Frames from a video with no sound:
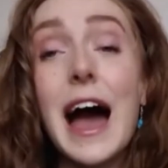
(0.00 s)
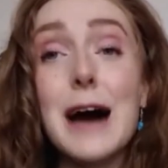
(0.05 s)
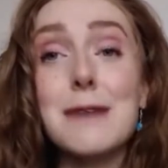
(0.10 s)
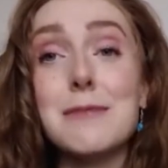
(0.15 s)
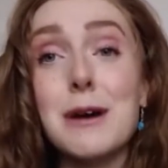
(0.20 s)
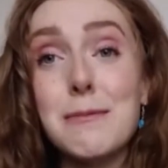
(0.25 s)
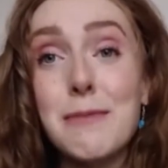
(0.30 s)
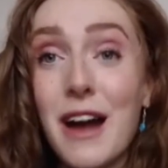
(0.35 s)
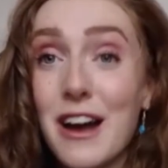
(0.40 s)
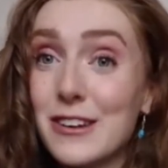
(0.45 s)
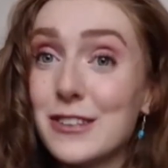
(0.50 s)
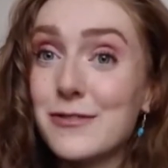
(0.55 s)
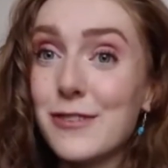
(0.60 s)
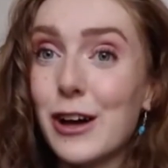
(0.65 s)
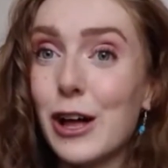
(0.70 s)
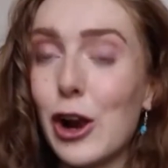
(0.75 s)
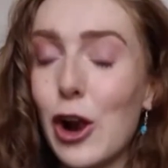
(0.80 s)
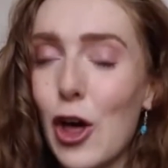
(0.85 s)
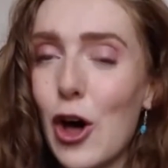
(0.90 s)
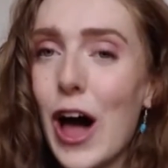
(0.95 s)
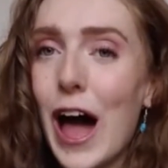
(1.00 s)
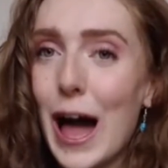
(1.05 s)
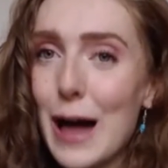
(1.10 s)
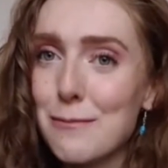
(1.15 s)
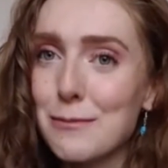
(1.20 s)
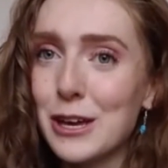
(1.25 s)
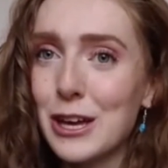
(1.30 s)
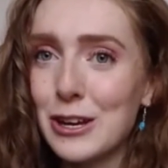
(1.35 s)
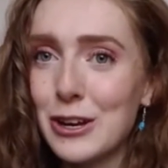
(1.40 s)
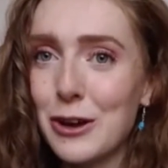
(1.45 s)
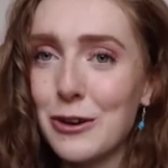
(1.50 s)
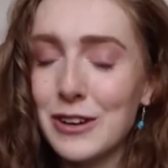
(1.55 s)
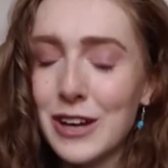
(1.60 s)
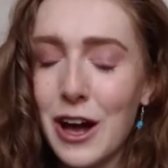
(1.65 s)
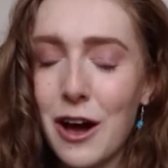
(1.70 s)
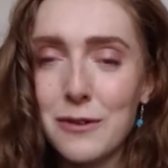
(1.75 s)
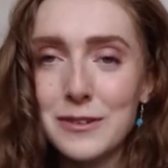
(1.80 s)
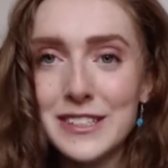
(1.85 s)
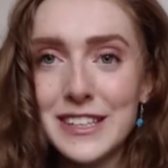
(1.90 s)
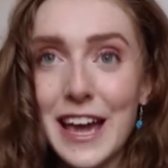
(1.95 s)
and my parents felt a lot happier knowing
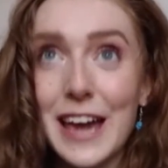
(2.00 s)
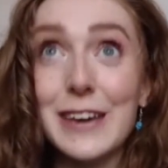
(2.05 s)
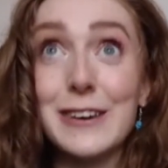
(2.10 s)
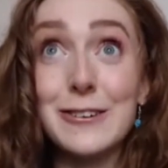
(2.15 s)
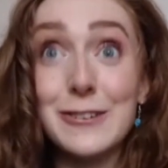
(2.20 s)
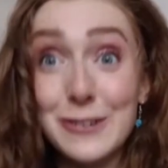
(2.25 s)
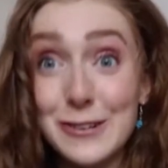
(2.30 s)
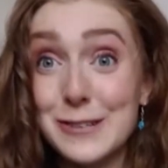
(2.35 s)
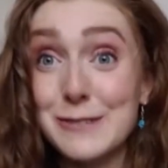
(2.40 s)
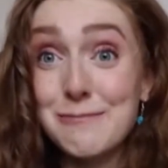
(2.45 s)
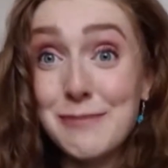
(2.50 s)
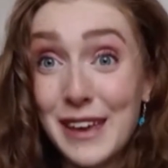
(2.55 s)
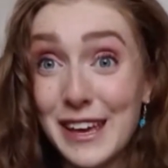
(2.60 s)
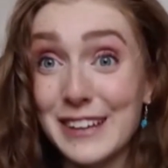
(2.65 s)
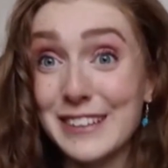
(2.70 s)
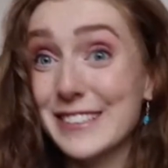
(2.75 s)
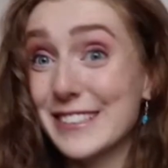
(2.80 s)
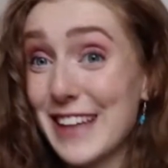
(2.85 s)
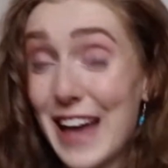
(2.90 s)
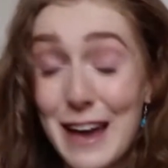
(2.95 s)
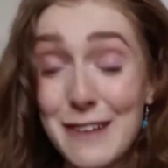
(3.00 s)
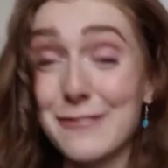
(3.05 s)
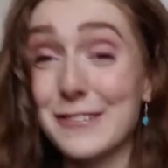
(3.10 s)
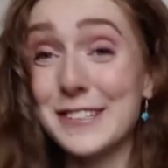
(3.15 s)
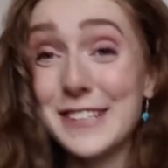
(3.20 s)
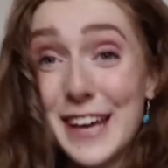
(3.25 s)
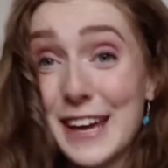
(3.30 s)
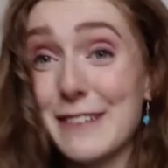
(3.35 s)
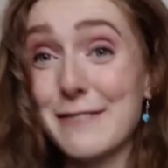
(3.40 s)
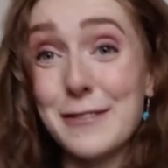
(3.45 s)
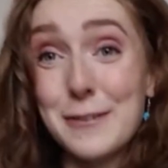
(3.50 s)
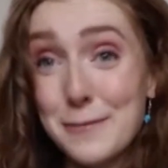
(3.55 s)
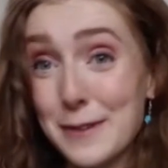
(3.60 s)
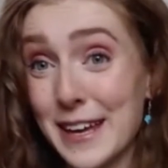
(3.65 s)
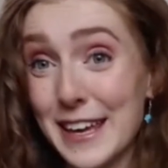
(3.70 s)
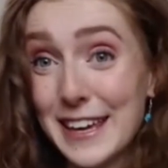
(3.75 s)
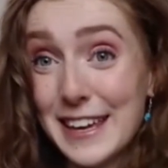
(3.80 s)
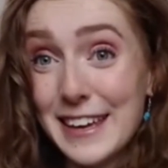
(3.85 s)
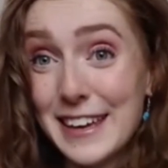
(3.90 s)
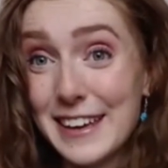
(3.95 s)
I was getting good meals every day of the
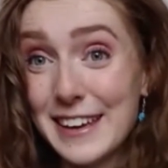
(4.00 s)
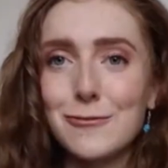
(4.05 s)
week.